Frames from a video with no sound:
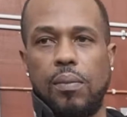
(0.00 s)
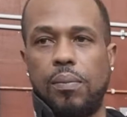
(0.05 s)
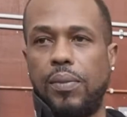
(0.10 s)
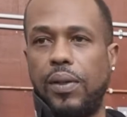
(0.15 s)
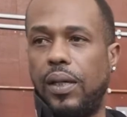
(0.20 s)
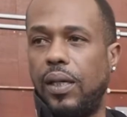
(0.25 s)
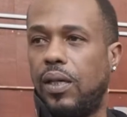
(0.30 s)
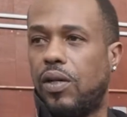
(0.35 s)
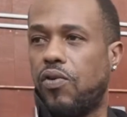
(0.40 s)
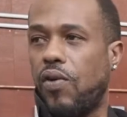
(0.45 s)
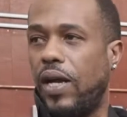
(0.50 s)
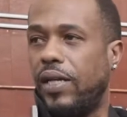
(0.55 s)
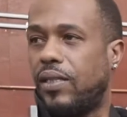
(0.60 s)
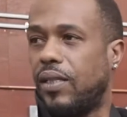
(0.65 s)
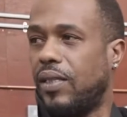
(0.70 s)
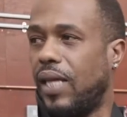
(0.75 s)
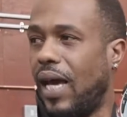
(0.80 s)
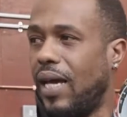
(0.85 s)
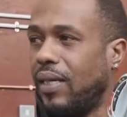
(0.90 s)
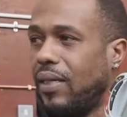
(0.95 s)
be
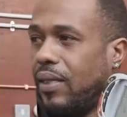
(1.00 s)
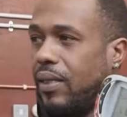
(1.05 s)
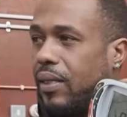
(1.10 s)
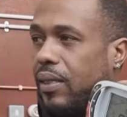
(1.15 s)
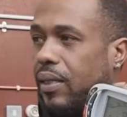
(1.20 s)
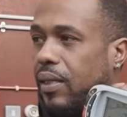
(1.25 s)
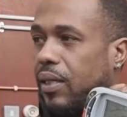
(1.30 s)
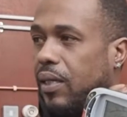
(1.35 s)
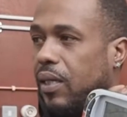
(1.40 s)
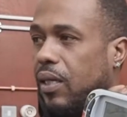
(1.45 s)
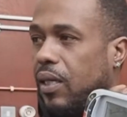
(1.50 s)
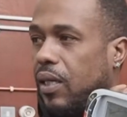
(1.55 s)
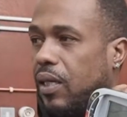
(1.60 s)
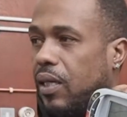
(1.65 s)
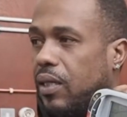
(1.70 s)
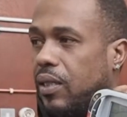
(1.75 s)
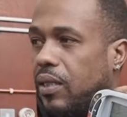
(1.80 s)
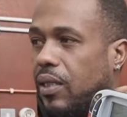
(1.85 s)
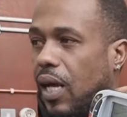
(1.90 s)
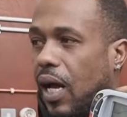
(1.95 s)
greater than
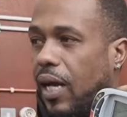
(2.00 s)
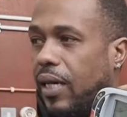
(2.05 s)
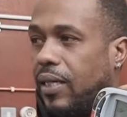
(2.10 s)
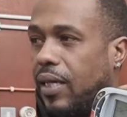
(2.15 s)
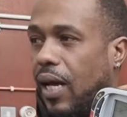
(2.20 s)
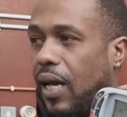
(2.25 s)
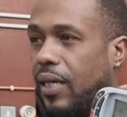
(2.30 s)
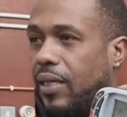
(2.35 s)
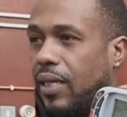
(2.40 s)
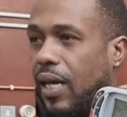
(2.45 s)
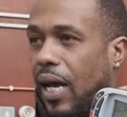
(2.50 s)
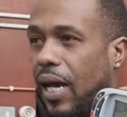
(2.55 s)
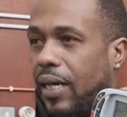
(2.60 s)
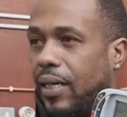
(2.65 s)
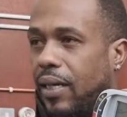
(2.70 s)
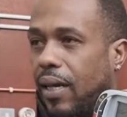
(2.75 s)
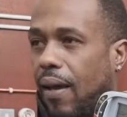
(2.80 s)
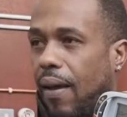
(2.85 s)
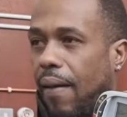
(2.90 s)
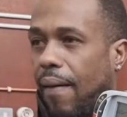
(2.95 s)

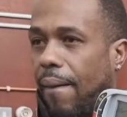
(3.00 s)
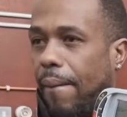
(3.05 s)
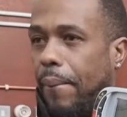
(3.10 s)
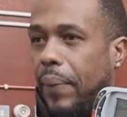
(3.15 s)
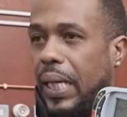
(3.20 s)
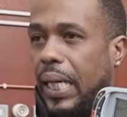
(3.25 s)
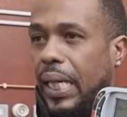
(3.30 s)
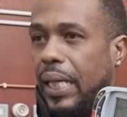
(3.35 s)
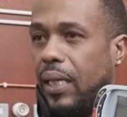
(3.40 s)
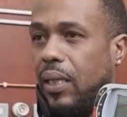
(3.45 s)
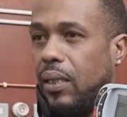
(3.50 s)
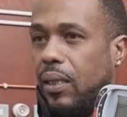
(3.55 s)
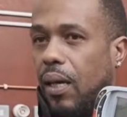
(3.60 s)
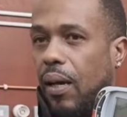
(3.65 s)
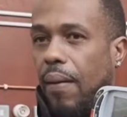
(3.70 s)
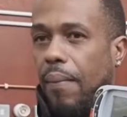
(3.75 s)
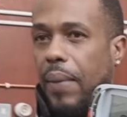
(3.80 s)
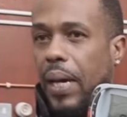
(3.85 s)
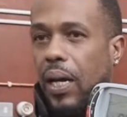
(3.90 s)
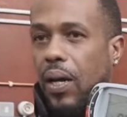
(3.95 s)
999
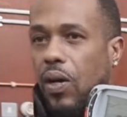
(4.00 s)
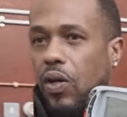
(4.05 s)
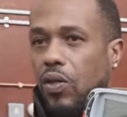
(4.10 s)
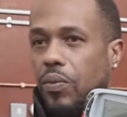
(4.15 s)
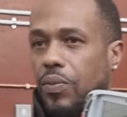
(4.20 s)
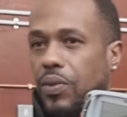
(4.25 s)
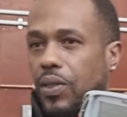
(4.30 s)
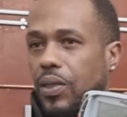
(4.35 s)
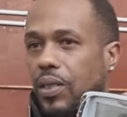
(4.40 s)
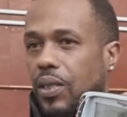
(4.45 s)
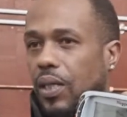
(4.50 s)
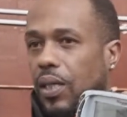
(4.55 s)
million megohms.